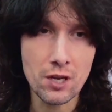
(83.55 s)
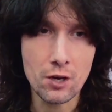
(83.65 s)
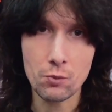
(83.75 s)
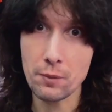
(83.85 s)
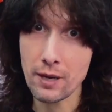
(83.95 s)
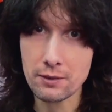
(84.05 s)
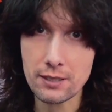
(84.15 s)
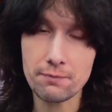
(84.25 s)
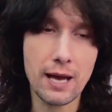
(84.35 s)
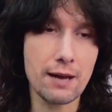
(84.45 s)
we'll be able
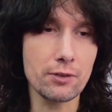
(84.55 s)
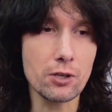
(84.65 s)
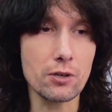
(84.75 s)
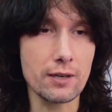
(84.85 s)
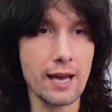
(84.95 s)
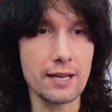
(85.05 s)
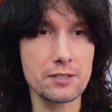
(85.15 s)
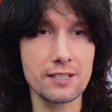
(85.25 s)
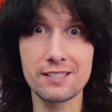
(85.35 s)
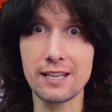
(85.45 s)
to have a look at
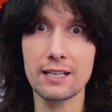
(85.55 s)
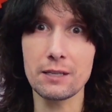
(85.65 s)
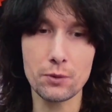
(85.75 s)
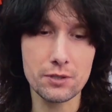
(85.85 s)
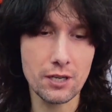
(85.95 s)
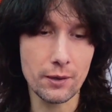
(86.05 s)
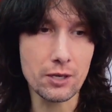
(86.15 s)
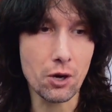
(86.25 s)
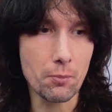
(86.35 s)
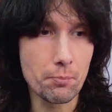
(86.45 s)
exactly what's going
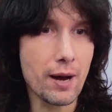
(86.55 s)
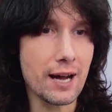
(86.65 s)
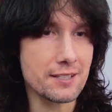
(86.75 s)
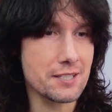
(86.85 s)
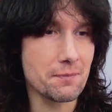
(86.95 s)
on. But